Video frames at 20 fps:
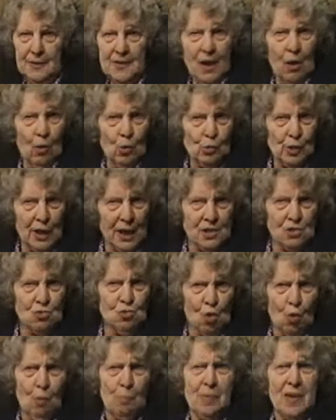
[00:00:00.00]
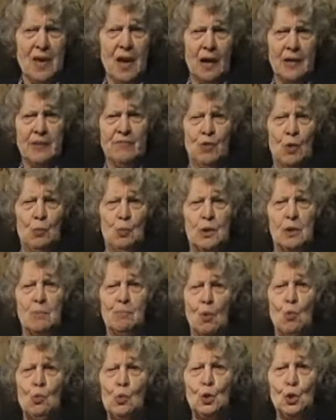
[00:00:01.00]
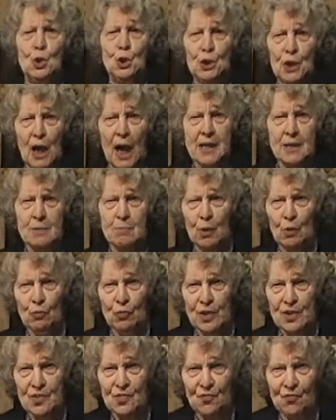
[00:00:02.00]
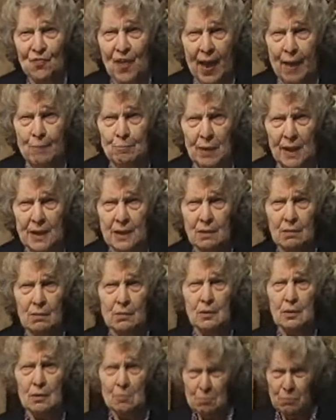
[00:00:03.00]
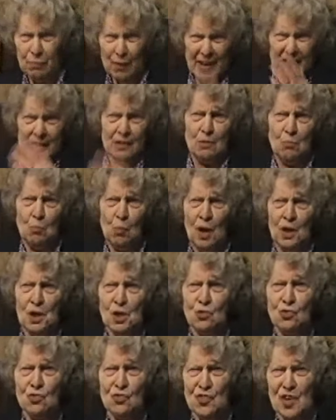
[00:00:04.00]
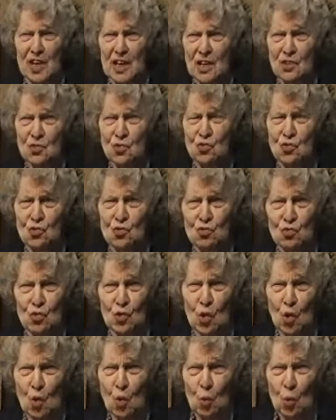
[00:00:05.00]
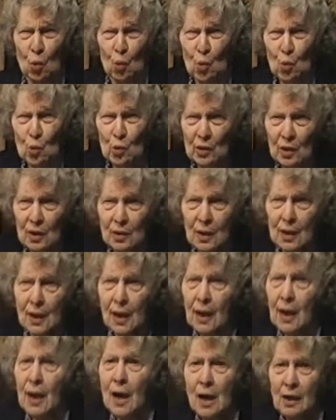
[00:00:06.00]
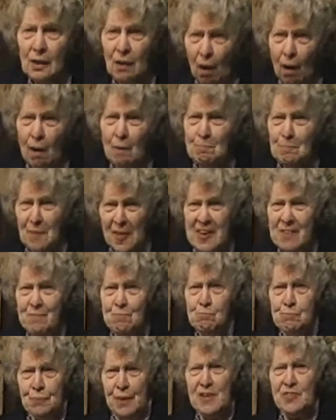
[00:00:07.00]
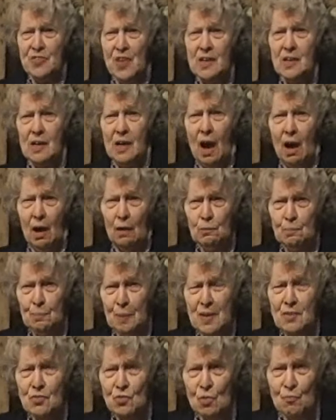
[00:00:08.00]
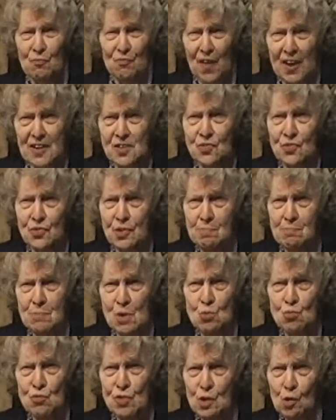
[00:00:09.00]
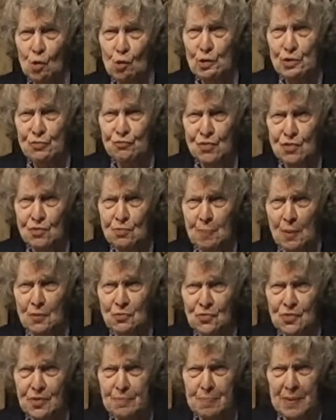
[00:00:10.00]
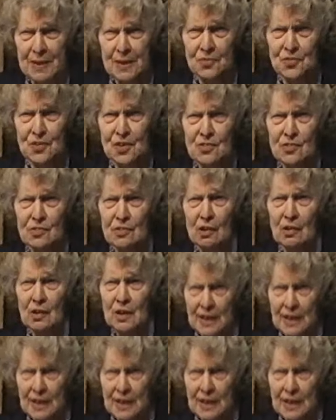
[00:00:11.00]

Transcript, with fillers: In the old days, your behaviour would have brought shame on this family. Pregnant while you're still at school? Can't even bring the culprit to face the music or his responsibilities.